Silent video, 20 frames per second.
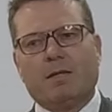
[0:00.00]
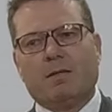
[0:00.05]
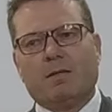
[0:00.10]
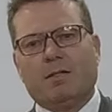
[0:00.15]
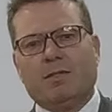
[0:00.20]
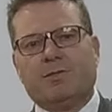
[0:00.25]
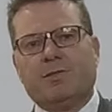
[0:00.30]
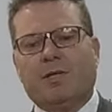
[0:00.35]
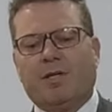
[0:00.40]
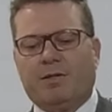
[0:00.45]

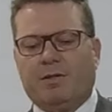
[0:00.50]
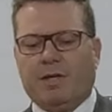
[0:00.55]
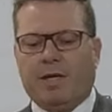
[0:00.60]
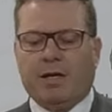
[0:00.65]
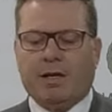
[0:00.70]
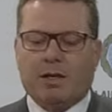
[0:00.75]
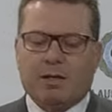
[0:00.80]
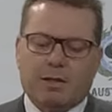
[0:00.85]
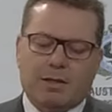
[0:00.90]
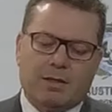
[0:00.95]
There's no
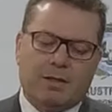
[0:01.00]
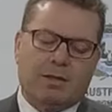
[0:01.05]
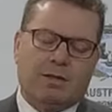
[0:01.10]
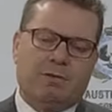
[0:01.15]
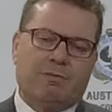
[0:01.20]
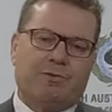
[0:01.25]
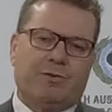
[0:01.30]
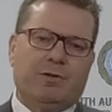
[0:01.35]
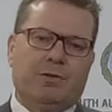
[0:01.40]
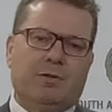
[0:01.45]
doubt
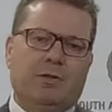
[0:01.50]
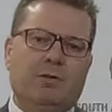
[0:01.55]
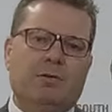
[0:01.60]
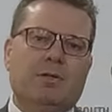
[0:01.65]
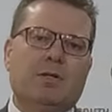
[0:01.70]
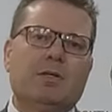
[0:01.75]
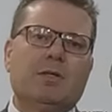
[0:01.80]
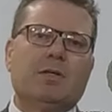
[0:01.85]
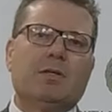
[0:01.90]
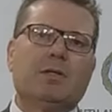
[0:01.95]
if
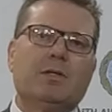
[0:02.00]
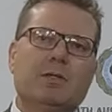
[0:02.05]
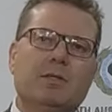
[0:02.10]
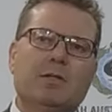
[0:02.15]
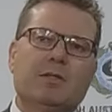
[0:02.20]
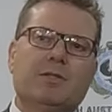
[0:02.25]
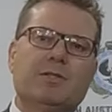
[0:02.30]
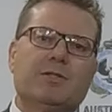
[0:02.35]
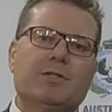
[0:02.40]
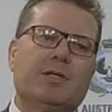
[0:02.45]
you
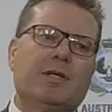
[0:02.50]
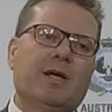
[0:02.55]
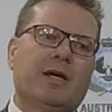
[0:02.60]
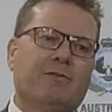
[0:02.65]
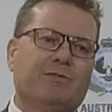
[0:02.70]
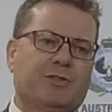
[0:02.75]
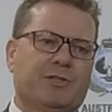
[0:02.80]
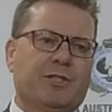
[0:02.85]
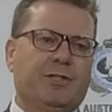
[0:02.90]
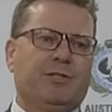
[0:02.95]

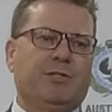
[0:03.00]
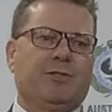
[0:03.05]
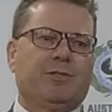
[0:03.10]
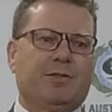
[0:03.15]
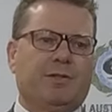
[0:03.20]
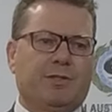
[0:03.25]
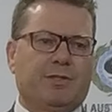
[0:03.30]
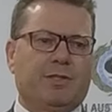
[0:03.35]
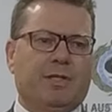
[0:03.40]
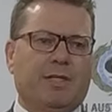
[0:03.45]
have seizures of
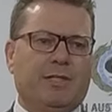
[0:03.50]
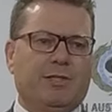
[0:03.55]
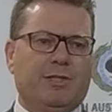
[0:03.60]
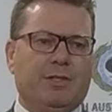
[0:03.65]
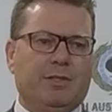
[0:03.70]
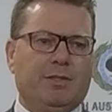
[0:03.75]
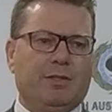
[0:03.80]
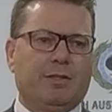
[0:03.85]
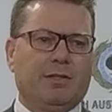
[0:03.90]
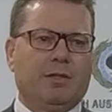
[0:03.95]
this
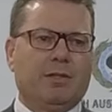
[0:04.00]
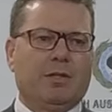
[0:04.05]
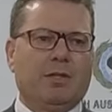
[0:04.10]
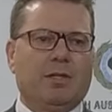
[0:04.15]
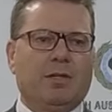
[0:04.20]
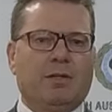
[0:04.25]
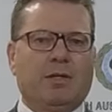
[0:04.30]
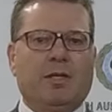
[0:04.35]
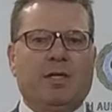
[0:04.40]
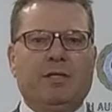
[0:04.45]
nature,
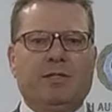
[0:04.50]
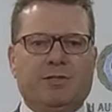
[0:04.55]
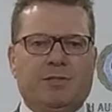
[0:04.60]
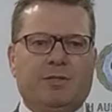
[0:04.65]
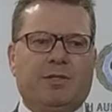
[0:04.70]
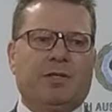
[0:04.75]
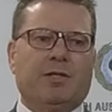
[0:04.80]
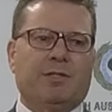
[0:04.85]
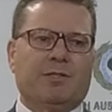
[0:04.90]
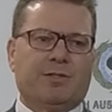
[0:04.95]
that it is
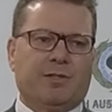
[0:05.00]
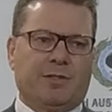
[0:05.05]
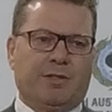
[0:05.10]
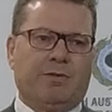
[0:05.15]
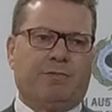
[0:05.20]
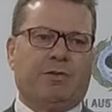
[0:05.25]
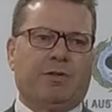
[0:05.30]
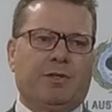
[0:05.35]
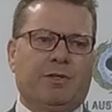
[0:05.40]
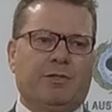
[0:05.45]
going to
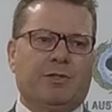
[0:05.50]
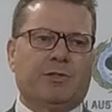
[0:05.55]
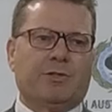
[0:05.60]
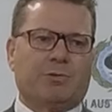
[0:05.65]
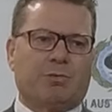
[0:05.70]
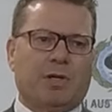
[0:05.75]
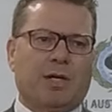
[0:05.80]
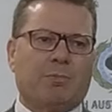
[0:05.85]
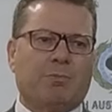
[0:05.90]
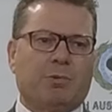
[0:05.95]
significantly
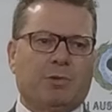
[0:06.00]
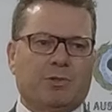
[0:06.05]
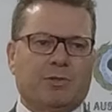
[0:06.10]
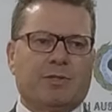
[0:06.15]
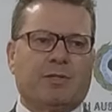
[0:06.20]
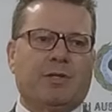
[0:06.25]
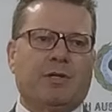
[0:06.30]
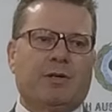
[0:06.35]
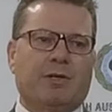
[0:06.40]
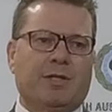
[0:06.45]
disrupt what's
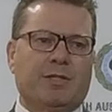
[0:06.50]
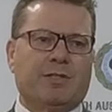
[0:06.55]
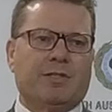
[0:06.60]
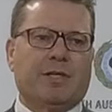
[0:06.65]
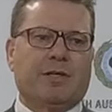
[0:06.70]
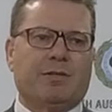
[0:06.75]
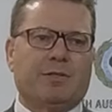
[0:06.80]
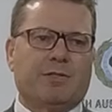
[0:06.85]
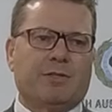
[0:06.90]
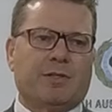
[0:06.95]
occurring in
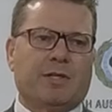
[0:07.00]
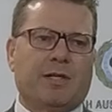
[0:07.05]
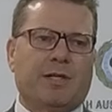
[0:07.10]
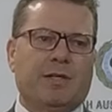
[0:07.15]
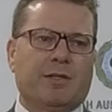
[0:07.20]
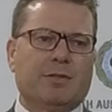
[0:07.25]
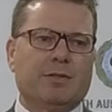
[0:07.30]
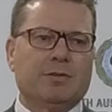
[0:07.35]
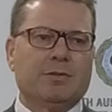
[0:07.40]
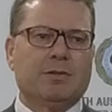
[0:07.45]
South Australia.
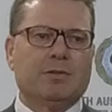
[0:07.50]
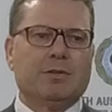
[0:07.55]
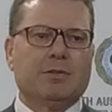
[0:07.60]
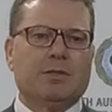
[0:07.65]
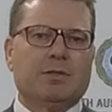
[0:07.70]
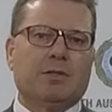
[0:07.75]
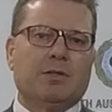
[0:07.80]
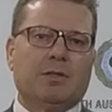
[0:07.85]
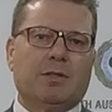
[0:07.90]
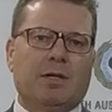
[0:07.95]

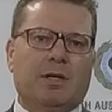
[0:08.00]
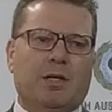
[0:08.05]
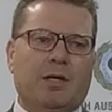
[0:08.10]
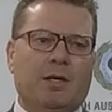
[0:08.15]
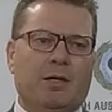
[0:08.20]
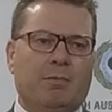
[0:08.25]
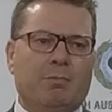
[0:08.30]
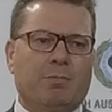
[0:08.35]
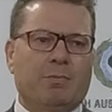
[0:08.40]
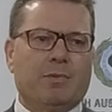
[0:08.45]

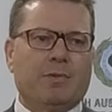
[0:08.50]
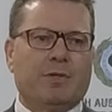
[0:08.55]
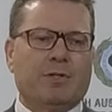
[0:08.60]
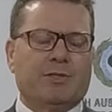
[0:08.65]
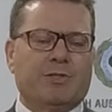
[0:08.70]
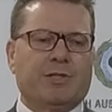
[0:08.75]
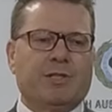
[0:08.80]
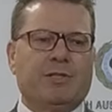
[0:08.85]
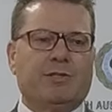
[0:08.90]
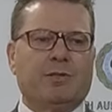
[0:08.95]
The
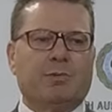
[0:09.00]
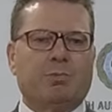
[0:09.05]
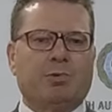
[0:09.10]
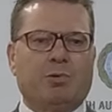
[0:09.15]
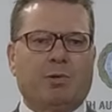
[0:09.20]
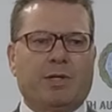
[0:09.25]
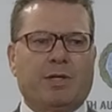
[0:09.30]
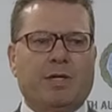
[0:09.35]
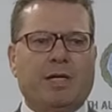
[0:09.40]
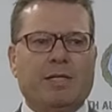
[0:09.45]
seizure at
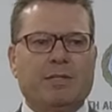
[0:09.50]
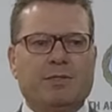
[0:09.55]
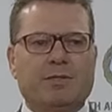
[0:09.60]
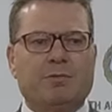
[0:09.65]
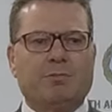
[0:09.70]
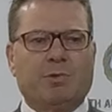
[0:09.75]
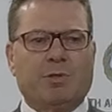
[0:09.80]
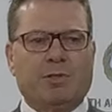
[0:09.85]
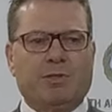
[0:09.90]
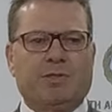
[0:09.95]
Port Augusta,
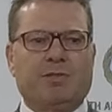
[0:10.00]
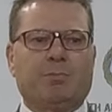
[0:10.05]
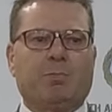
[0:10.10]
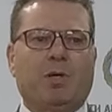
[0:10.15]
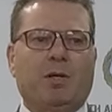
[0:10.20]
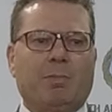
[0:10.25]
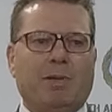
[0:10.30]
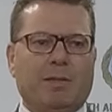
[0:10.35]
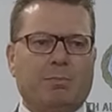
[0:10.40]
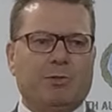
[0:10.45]
where it's a
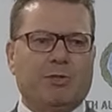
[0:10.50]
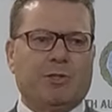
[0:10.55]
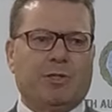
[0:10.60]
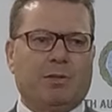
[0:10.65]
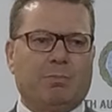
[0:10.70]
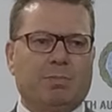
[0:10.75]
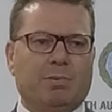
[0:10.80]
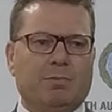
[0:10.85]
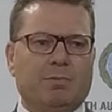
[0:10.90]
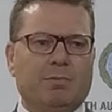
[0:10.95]
pop-up
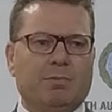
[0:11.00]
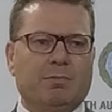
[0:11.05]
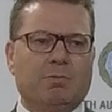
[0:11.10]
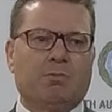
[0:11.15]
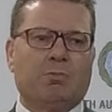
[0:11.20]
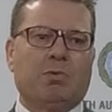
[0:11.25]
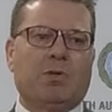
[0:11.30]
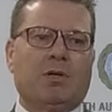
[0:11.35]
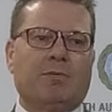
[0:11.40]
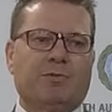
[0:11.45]
shop,
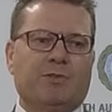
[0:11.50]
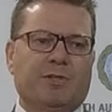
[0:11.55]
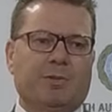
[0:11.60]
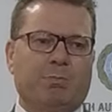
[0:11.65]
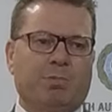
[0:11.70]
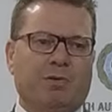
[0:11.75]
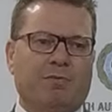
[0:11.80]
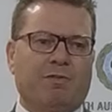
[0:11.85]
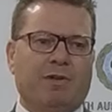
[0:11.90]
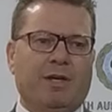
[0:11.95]
will obviously
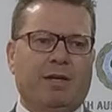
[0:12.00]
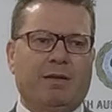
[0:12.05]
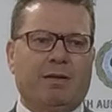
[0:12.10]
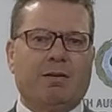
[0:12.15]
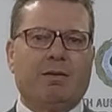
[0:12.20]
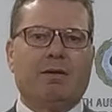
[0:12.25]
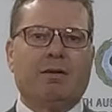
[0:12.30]
prevent